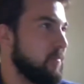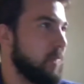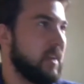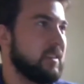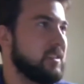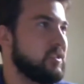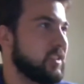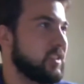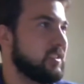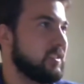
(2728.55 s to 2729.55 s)
mainly
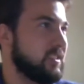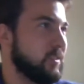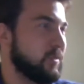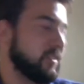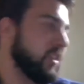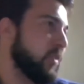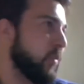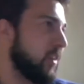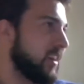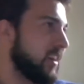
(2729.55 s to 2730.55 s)
just because it was a lot of
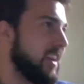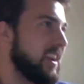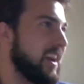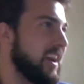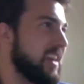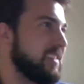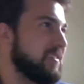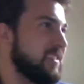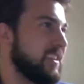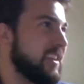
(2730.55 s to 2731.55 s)
work and I had
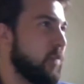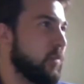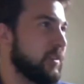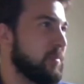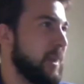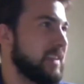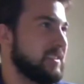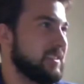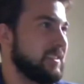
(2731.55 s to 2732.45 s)
a really bad.